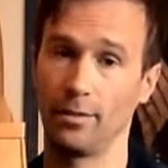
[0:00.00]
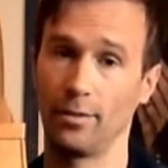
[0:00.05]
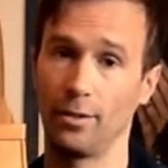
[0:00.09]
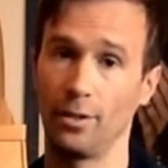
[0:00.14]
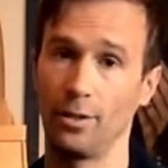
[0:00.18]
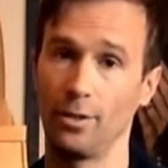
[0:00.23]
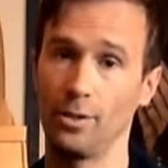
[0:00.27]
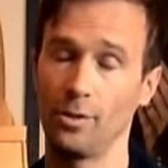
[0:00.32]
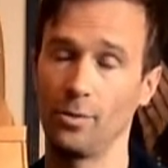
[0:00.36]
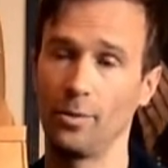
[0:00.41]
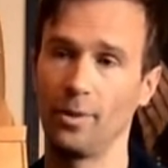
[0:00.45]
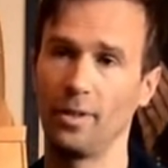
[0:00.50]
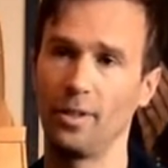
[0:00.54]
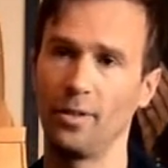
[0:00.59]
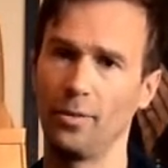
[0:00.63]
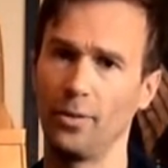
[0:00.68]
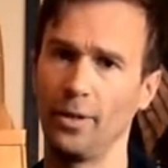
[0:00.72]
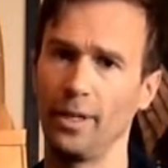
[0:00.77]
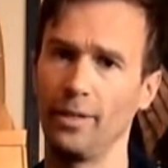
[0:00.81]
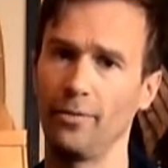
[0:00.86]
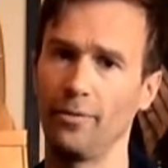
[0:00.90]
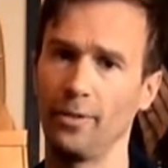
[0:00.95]
Those were the
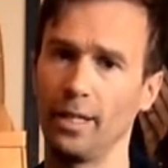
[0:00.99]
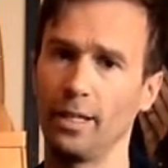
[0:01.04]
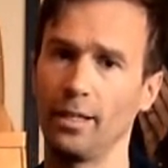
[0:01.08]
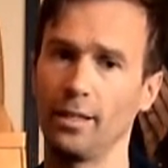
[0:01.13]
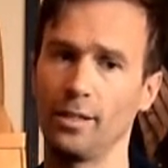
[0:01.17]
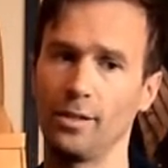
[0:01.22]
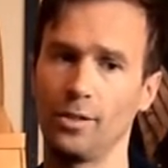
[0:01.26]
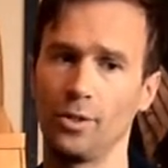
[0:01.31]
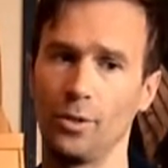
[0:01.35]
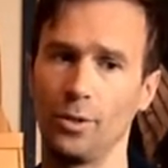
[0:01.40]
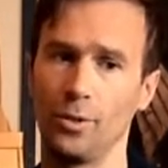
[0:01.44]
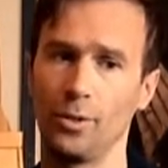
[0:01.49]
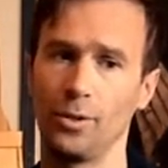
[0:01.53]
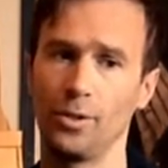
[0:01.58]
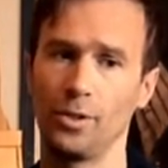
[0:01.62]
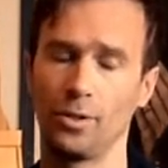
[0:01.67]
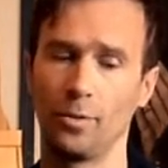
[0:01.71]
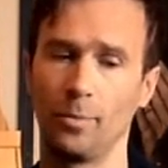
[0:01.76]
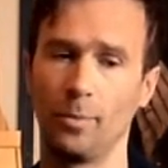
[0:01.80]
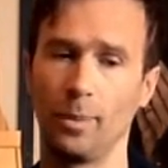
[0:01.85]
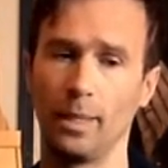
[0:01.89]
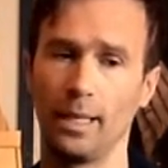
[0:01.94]
three fingers used
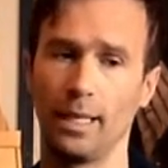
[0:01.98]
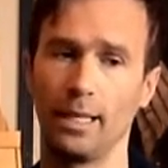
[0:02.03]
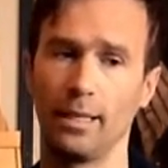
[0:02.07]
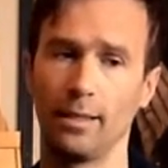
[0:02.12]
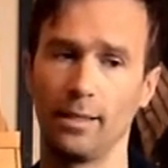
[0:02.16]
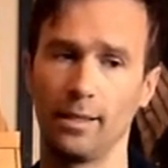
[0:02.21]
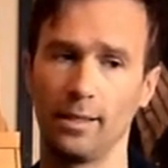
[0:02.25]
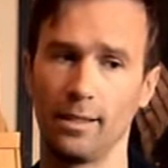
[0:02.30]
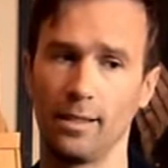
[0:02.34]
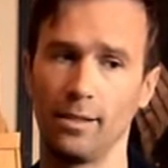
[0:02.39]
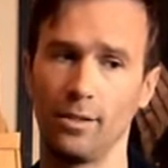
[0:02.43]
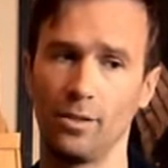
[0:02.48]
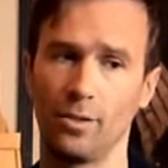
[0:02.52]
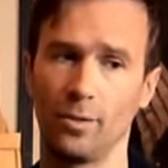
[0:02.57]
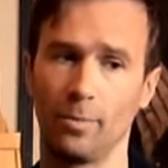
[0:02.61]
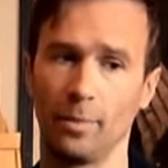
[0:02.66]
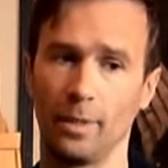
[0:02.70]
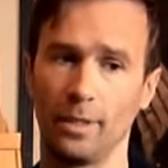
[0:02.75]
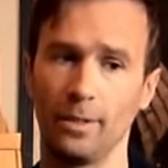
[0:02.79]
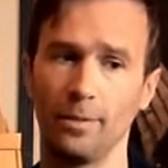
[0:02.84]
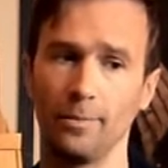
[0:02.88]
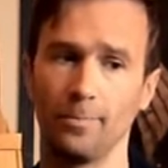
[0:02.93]
to play this
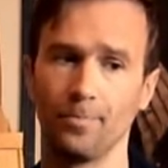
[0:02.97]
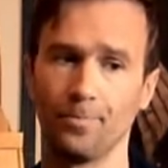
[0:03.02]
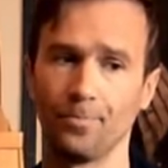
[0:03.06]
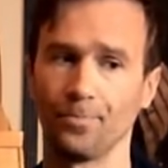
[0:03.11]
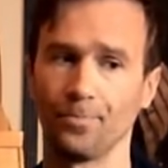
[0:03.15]
instrument.